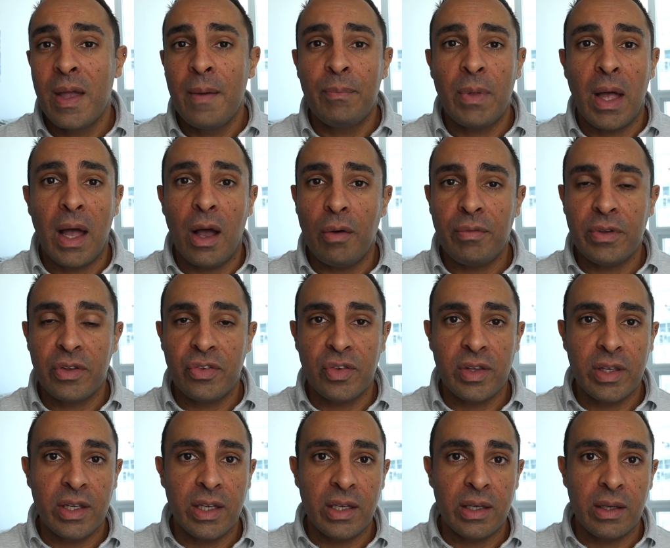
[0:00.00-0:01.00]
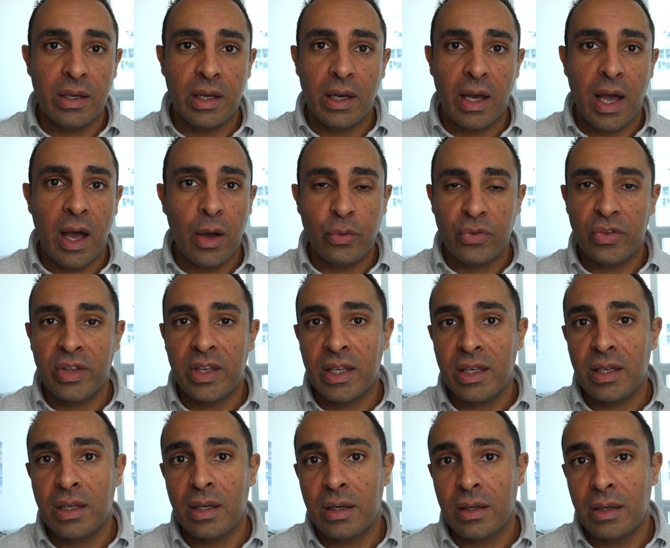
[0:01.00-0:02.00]
Obviously,
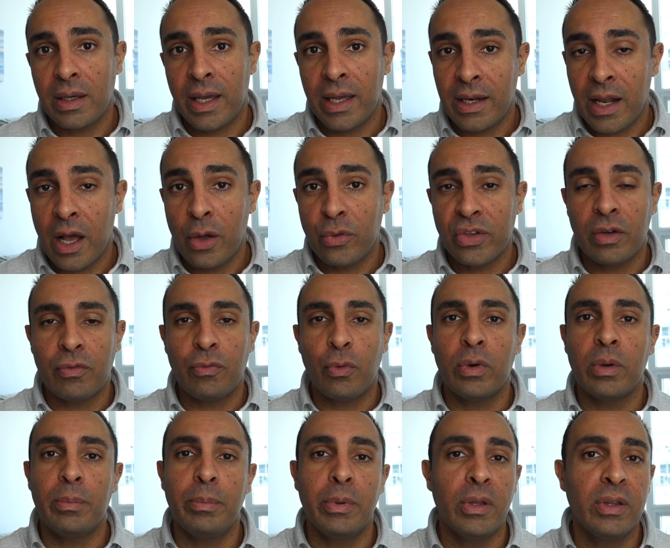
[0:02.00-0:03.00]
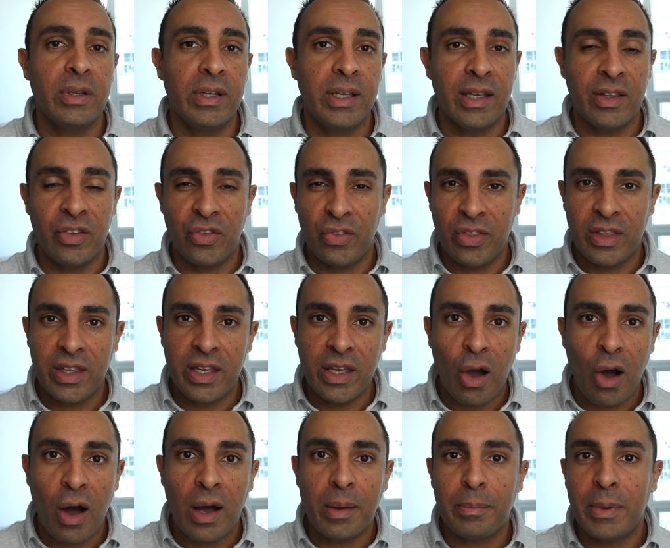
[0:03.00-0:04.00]
housing and housing affordability is the
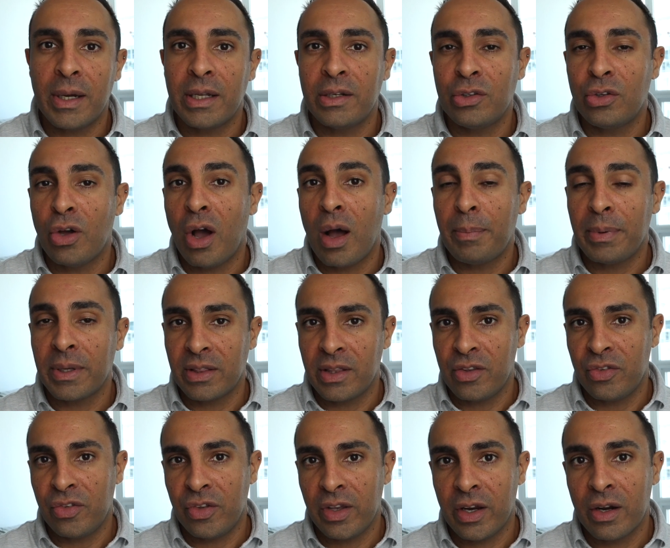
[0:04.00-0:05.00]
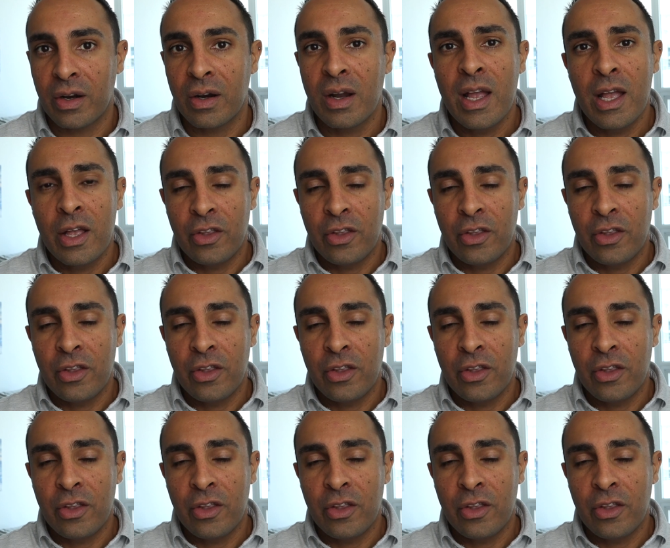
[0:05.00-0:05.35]
hot button topic this year.